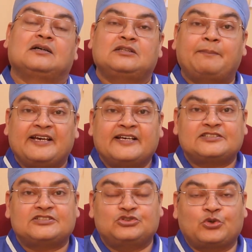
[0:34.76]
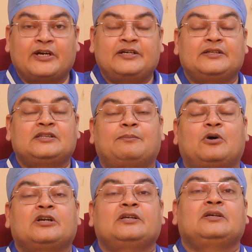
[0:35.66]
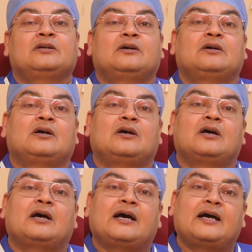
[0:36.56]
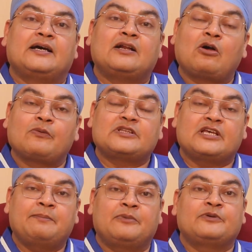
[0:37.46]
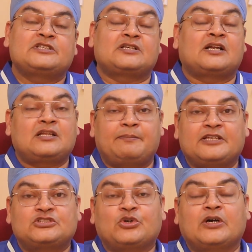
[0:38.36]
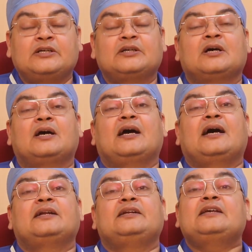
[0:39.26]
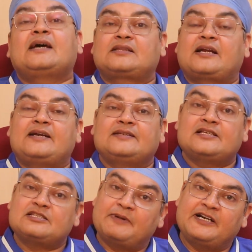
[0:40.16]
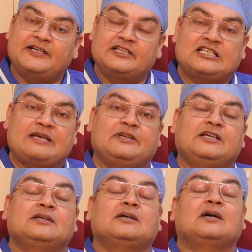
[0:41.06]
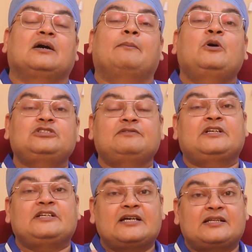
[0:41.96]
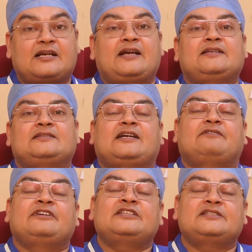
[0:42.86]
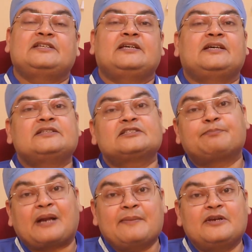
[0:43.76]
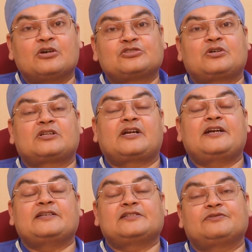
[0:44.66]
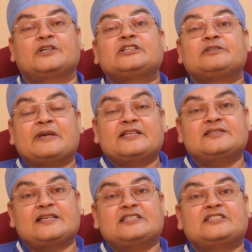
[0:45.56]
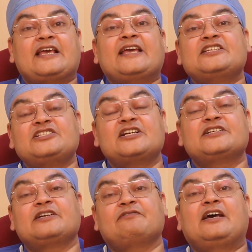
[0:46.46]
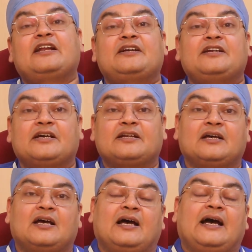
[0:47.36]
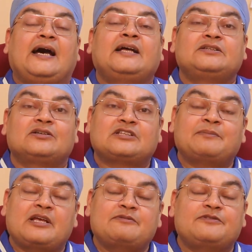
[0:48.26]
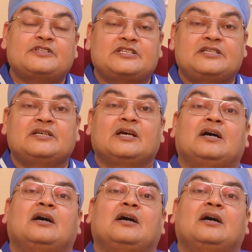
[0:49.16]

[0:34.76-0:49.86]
the biggest joint in the body, along with hip, which is another big joint. And knee arthritis is pretty disabling. Most of the knee arthritis that we see is primary osteoarthritis. What it means is age-related wear and tear. And sometimes we see